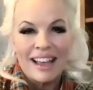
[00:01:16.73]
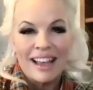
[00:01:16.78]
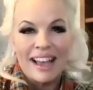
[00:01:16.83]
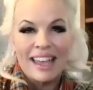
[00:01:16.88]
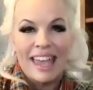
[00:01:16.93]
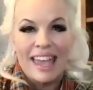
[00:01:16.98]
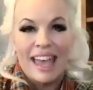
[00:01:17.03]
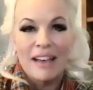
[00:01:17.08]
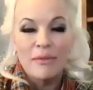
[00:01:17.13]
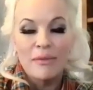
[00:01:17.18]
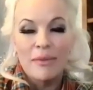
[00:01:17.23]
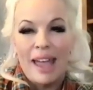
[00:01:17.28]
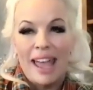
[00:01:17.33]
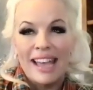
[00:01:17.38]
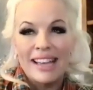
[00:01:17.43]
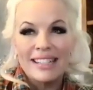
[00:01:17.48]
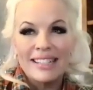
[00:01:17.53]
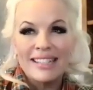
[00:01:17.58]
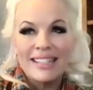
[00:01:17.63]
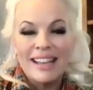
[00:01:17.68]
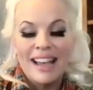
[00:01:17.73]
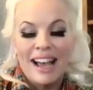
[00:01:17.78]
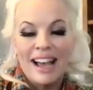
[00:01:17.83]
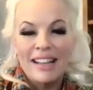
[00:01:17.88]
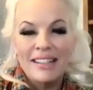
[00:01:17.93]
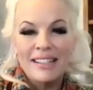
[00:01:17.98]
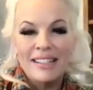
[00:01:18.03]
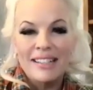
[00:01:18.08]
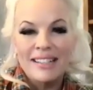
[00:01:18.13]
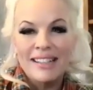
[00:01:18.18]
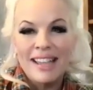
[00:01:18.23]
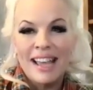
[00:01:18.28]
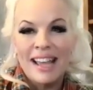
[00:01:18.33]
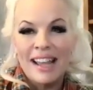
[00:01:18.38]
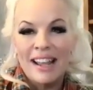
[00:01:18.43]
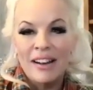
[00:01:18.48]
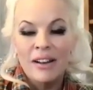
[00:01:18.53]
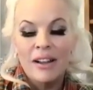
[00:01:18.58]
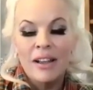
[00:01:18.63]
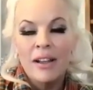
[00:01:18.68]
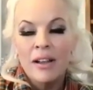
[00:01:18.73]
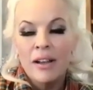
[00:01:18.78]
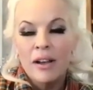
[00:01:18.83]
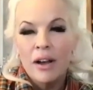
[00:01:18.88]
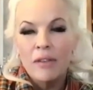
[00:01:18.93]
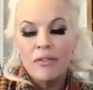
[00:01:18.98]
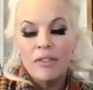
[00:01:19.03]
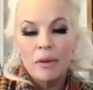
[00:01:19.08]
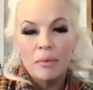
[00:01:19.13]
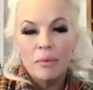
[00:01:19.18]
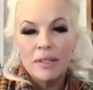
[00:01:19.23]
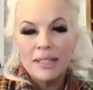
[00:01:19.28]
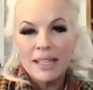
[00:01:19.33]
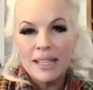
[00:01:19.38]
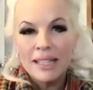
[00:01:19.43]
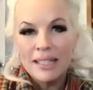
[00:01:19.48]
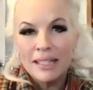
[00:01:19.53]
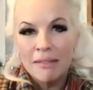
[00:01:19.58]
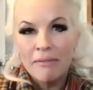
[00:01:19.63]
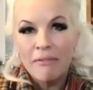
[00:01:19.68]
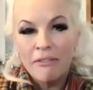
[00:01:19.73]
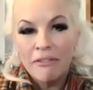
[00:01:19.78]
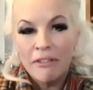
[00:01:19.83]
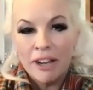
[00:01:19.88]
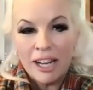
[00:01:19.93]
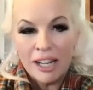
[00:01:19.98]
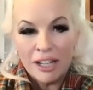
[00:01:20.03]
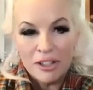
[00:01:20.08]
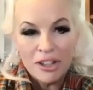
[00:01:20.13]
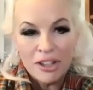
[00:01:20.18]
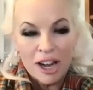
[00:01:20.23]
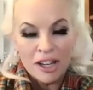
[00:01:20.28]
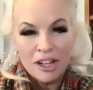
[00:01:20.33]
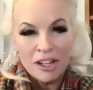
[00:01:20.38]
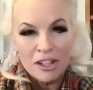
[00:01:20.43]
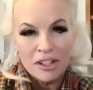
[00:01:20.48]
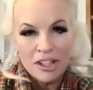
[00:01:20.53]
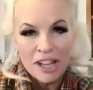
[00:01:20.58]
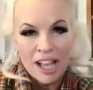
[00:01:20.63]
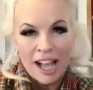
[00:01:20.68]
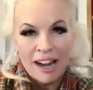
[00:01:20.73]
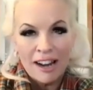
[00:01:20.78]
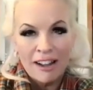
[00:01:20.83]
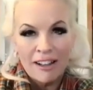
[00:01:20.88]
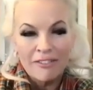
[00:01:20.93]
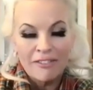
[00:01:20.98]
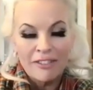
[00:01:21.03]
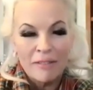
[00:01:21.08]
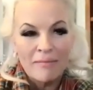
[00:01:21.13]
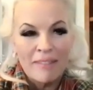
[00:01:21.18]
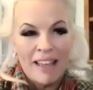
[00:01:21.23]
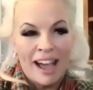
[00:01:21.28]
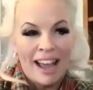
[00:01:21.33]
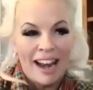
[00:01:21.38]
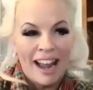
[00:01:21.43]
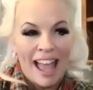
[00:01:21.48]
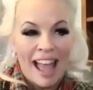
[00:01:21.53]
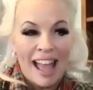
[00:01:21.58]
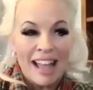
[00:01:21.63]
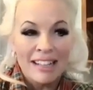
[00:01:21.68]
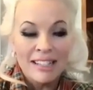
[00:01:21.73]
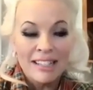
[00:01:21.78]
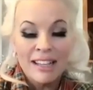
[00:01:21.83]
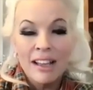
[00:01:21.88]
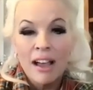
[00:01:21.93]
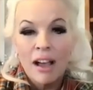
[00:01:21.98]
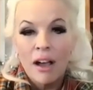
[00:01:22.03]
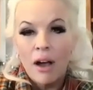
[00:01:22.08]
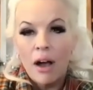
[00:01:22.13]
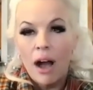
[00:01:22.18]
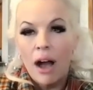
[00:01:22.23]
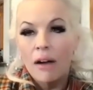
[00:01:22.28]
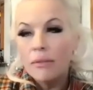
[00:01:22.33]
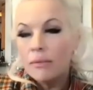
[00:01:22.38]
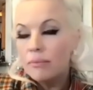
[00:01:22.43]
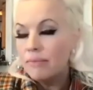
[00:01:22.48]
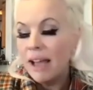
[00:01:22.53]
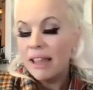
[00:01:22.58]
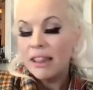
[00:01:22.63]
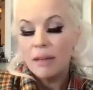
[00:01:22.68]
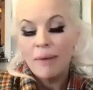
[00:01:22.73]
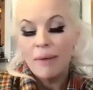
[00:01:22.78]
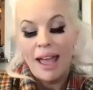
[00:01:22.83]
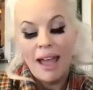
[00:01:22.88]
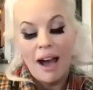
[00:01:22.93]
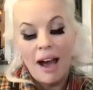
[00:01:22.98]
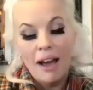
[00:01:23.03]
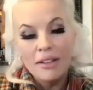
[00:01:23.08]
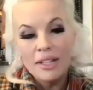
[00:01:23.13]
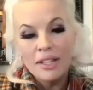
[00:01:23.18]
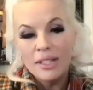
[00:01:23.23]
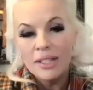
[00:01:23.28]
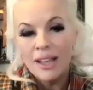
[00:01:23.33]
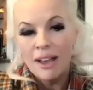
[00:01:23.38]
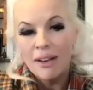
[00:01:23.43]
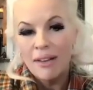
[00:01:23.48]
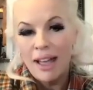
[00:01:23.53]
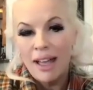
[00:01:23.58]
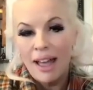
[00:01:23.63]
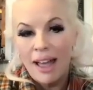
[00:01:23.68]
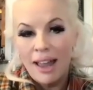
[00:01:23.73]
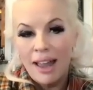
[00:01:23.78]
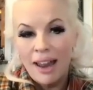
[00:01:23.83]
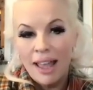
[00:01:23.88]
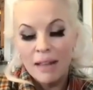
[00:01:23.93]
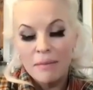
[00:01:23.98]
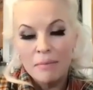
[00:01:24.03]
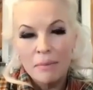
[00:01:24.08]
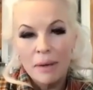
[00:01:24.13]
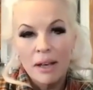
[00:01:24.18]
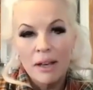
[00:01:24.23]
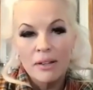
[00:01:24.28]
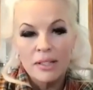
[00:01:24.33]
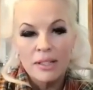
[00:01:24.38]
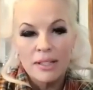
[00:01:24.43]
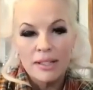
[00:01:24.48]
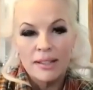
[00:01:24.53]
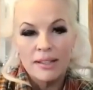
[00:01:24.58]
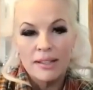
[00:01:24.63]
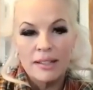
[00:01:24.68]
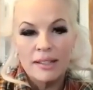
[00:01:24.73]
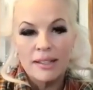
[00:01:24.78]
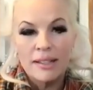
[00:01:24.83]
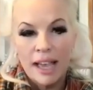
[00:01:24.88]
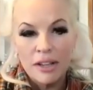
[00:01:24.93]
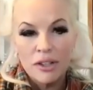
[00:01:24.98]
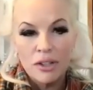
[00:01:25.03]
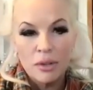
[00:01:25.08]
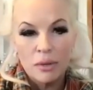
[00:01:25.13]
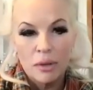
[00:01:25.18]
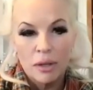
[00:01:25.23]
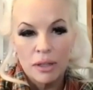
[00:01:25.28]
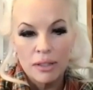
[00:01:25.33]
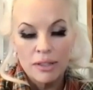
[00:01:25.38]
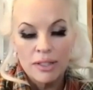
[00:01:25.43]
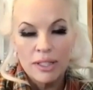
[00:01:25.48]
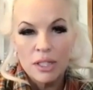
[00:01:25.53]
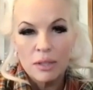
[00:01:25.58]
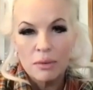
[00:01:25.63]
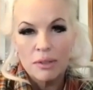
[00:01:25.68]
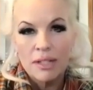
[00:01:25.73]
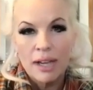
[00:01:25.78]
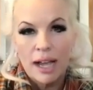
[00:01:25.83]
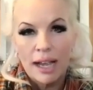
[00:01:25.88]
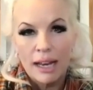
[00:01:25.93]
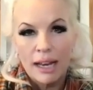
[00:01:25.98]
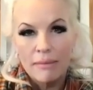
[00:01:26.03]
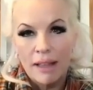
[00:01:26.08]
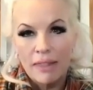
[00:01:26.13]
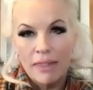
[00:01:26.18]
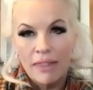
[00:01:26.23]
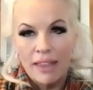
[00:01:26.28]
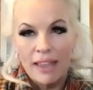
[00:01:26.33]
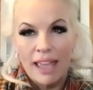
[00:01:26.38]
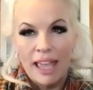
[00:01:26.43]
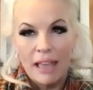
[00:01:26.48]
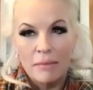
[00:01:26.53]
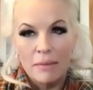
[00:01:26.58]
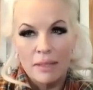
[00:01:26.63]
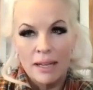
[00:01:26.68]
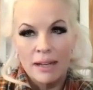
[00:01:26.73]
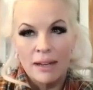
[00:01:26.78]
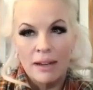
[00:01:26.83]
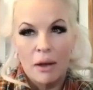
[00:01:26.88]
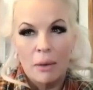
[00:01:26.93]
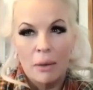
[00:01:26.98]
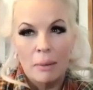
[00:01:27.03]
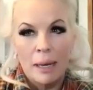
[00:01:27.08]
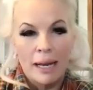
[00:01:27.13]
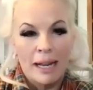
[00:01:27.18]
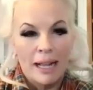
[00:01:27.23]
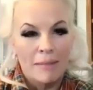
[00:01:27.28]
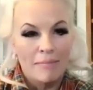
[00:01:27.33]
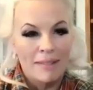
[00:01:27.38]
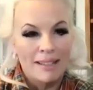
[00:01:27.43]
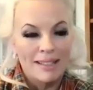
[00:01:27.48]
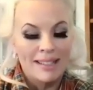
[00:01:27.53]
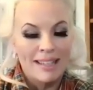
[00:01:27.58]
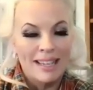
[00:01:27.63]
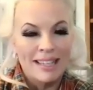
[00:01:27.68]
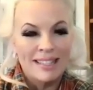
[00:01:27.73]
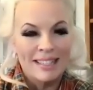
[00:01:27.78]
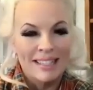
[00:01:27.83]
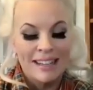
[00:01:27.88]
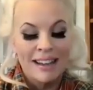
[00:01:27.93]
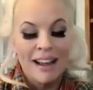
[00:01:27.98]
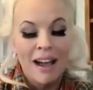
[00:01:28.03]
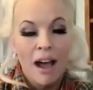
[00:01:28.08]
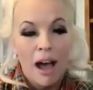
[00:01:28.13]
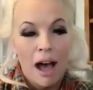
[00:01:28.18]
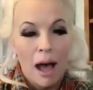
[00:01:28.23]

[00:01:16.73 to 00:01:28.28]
I can't wait to see it. And hopefully we'll see some footage on your channel from that. And by the way, I'll just go ahead and post the schedule since we're talking about the games and opening up the season.